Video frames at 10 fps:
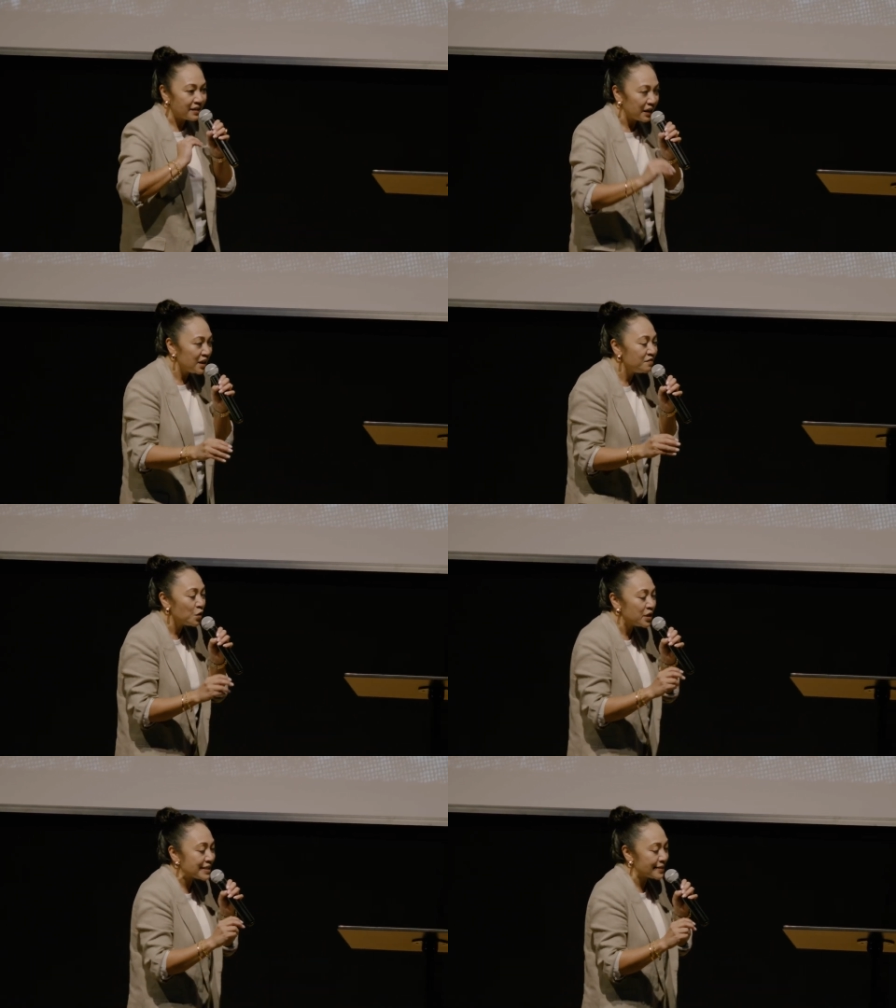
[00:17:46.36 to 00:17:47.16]
the
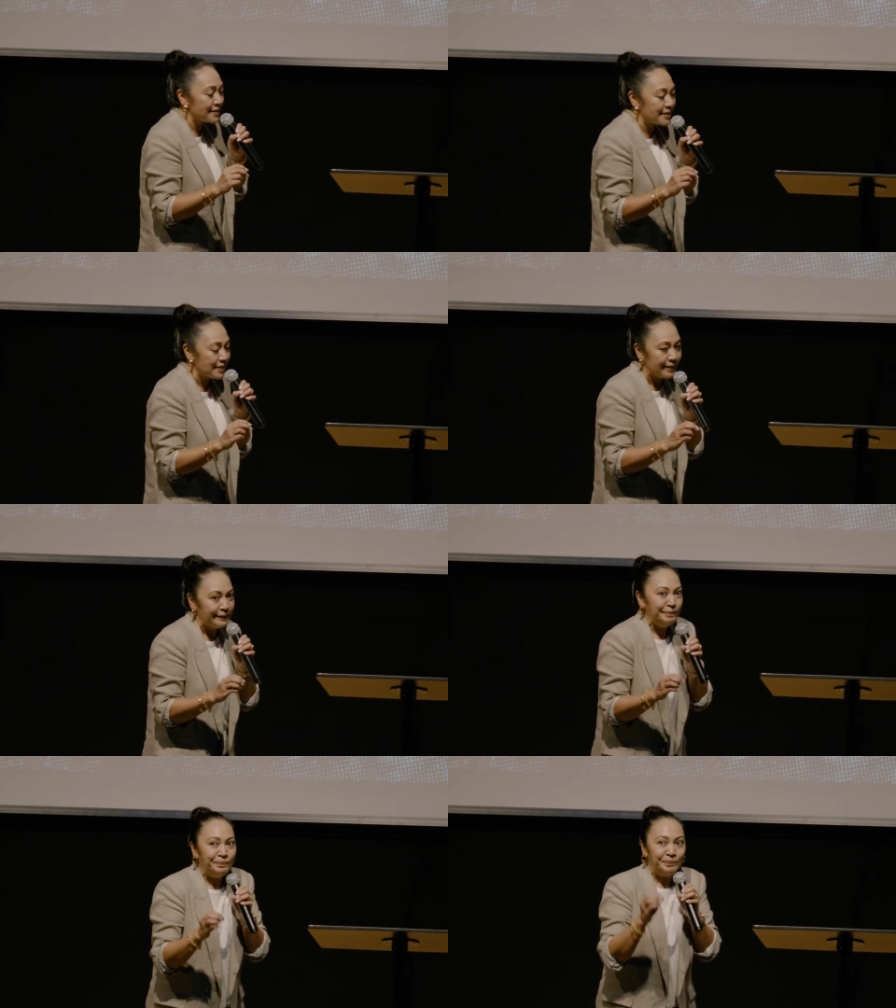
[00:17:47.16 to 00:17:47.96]
invoices,
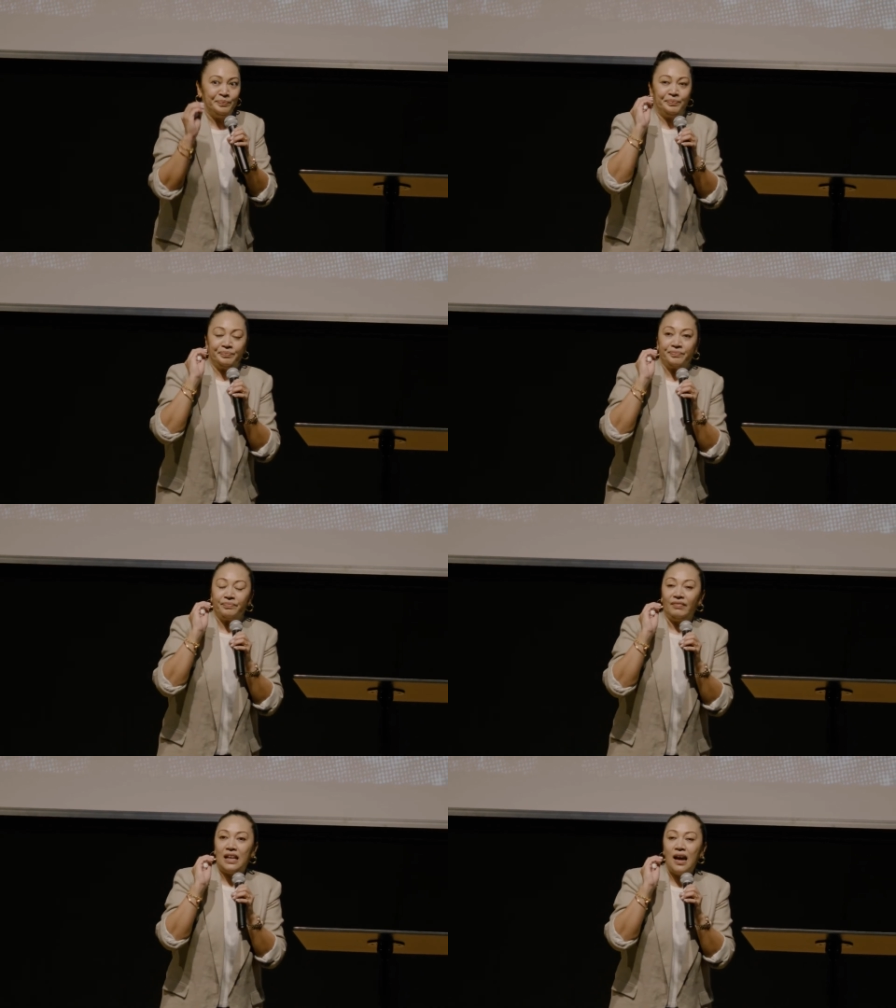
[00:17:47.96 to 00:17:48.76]

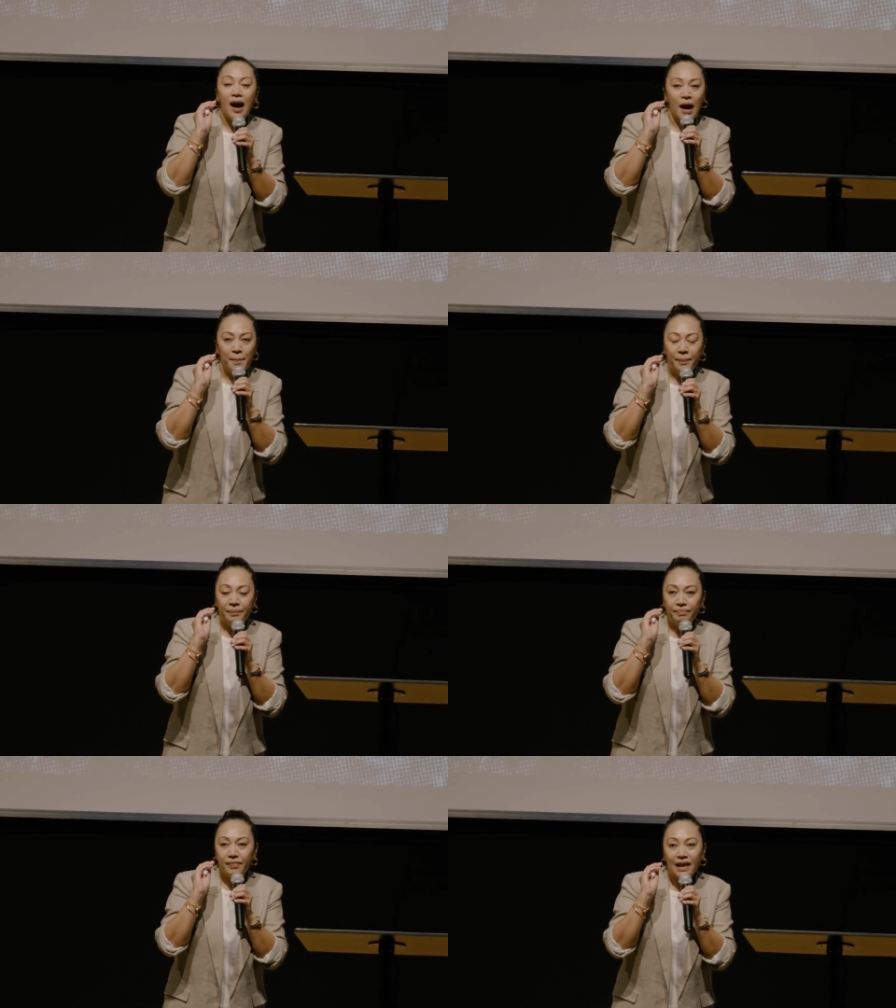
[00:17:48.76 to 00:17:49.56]

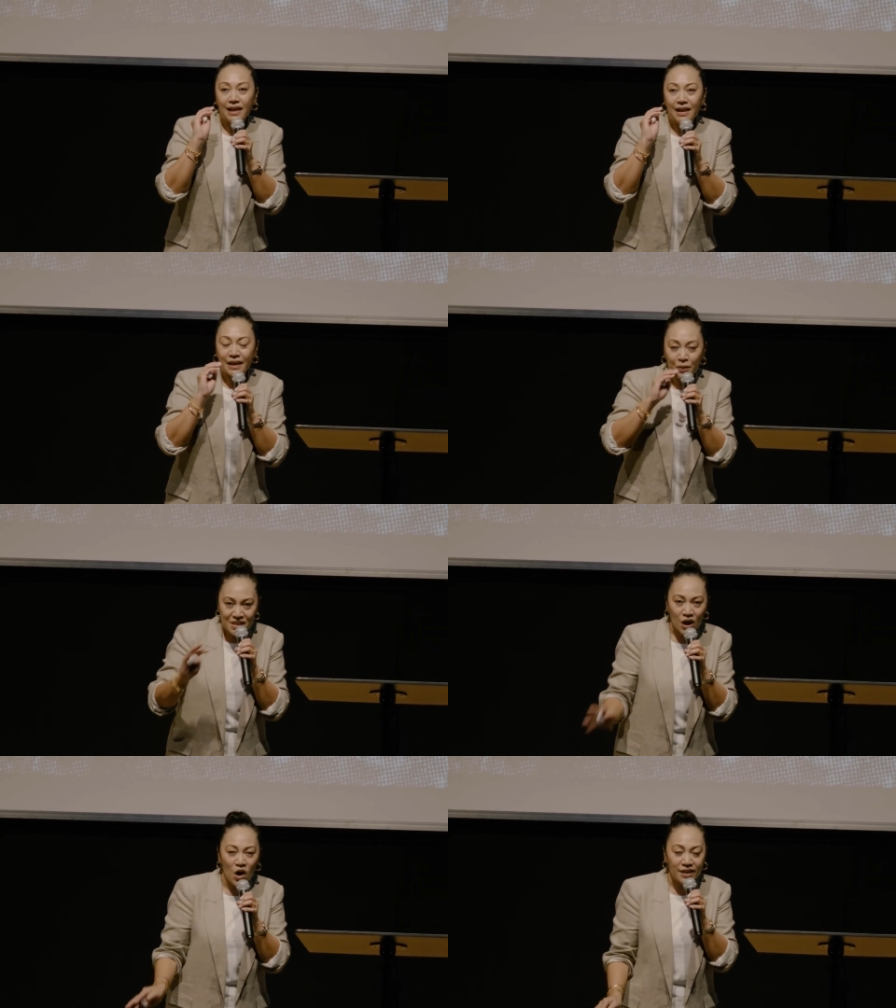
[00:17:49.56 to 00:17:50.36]
there was
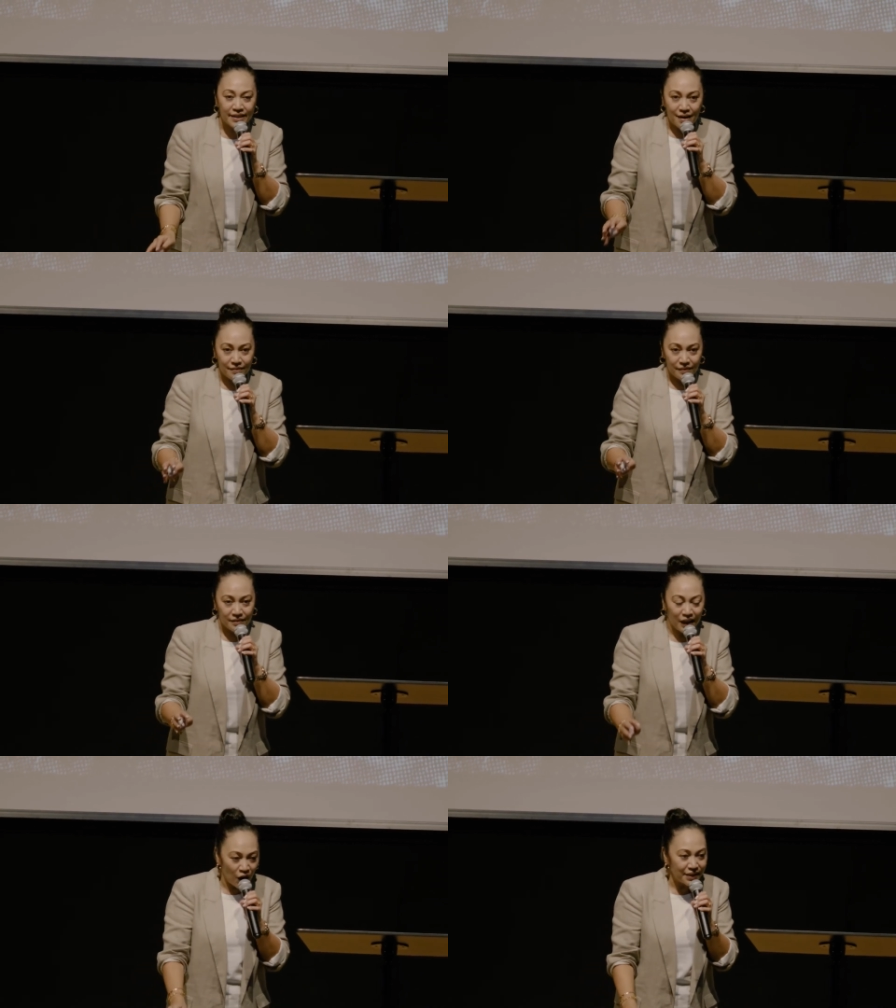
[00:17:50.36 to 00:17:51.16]
a lockdown.
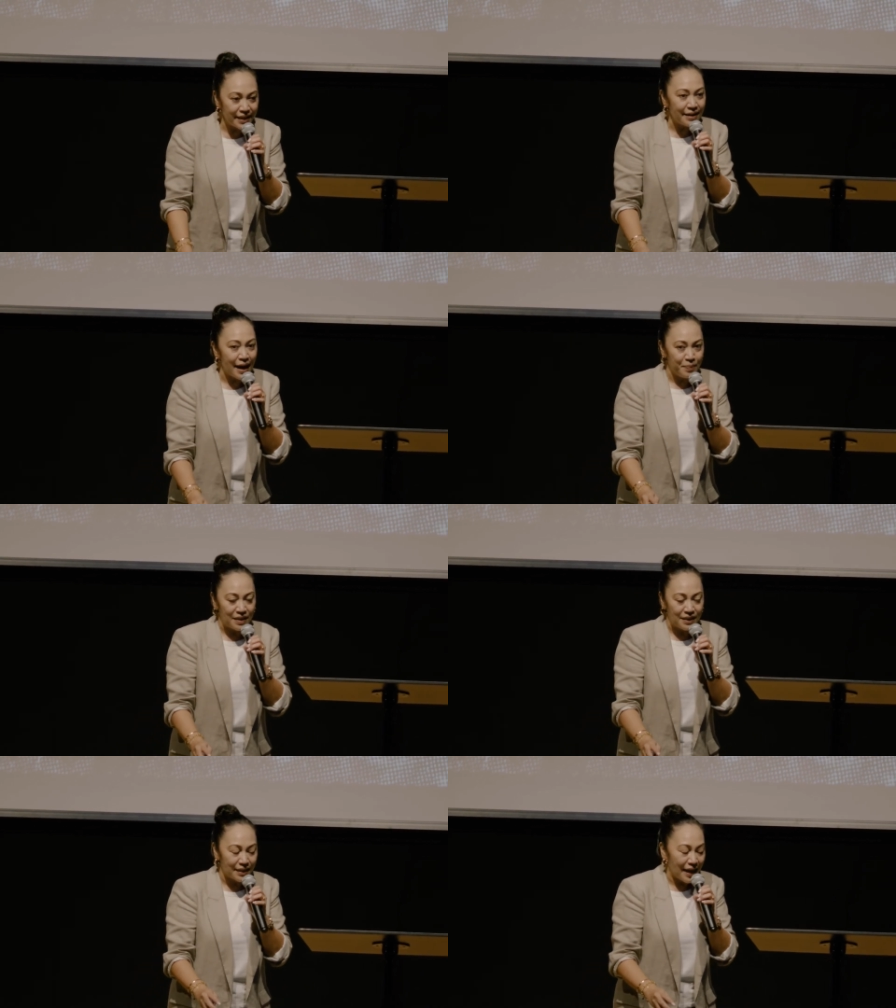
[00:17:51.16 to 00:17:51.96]
The lockdown
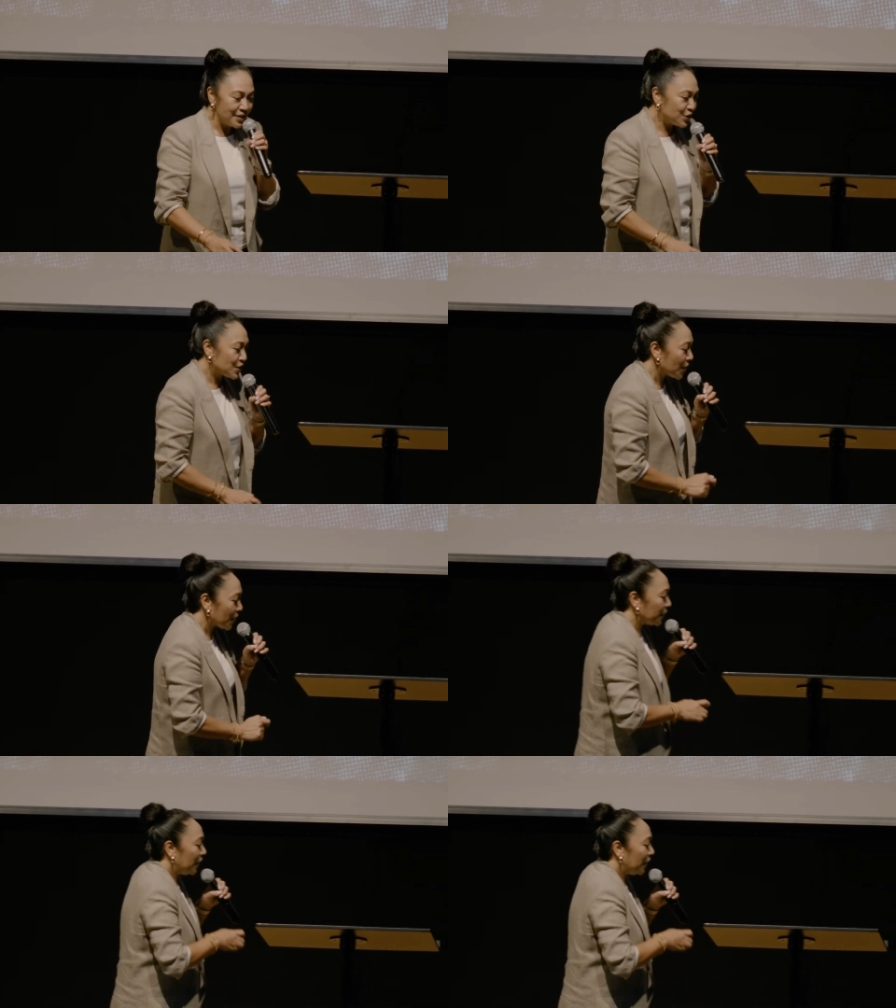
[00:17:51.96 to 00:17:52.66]
happened. And so